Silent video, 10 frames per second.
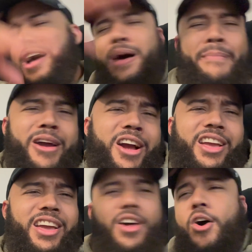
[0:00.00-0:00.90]

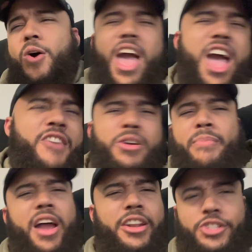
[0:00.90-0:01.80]
American, oh,
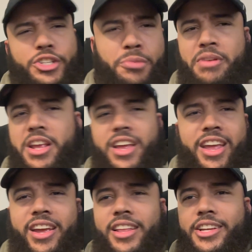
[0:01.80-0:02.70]
everybody should speak
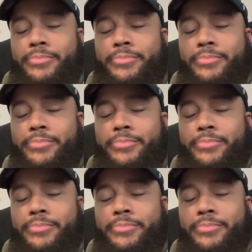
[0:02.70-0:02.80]
English.